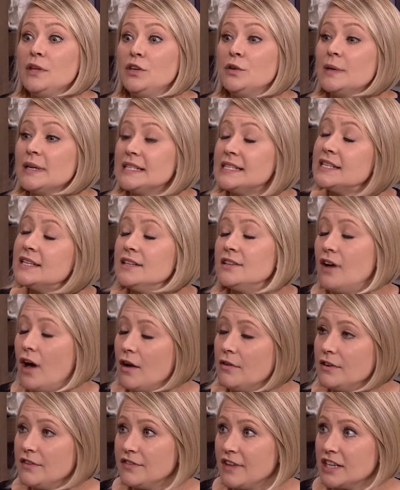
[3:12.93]
You guys can
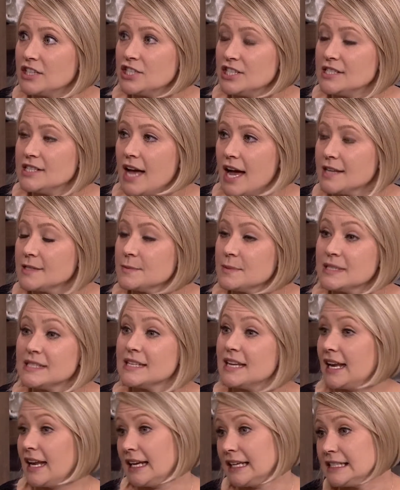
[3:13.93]
call Reflections Hospice
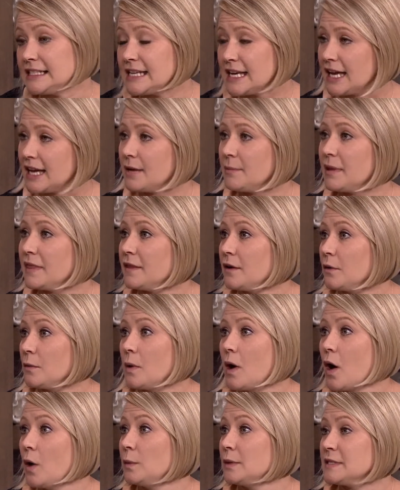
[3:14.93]
at any time, and there will
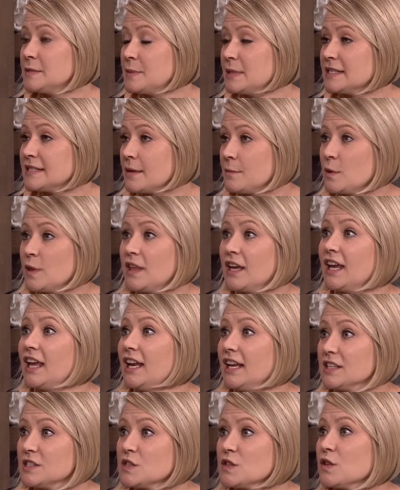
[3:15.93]
always be someone that can
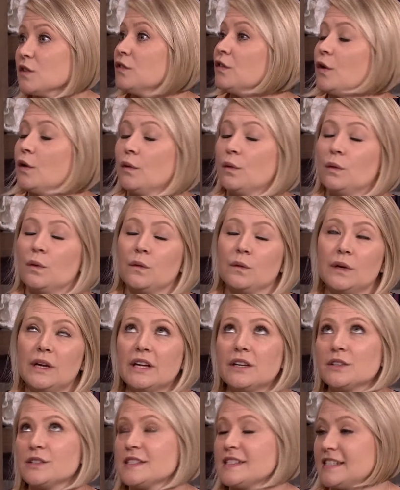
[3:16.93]
answer the phone
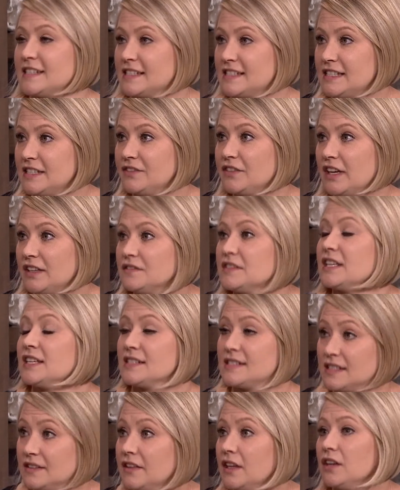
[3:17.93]
365
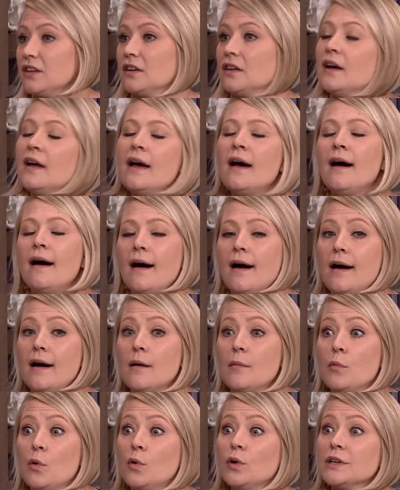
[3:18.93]
days a year.
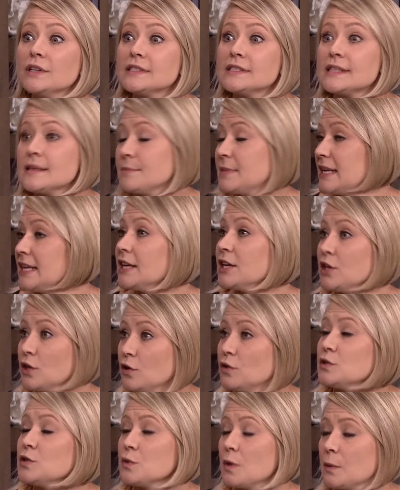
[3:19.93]
Or somebody can
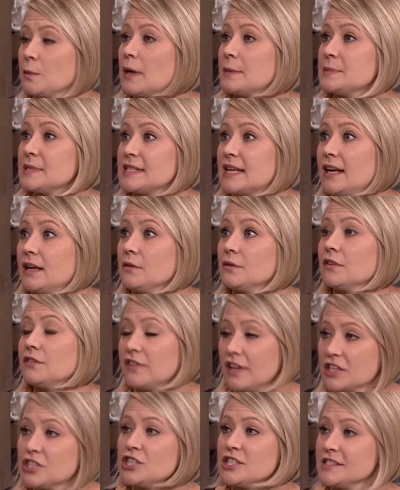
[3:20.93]
go to our website at
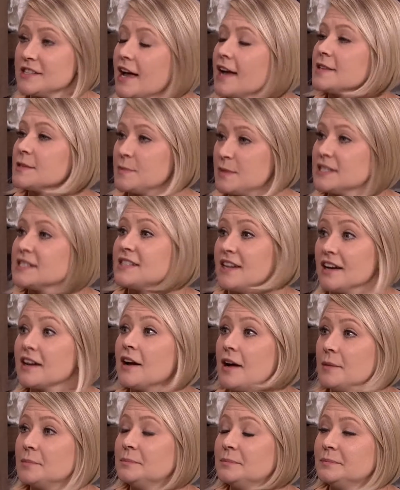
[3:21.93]

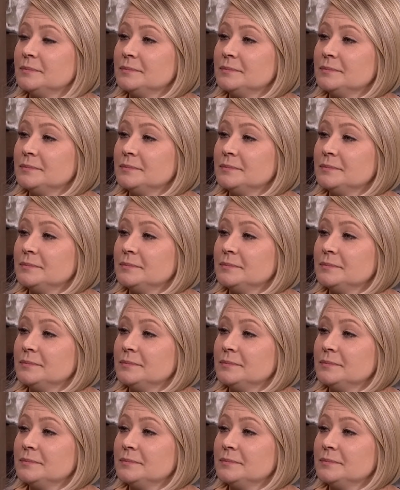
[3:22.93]
reflectionshospice.com.